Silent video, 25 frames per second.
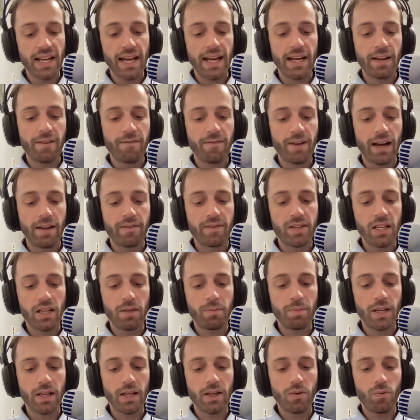85
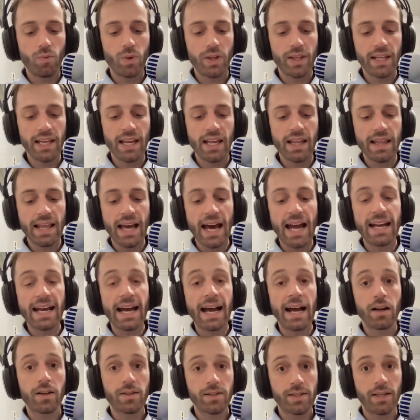dB within that
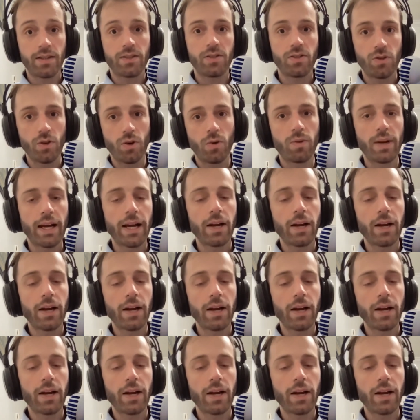access zone.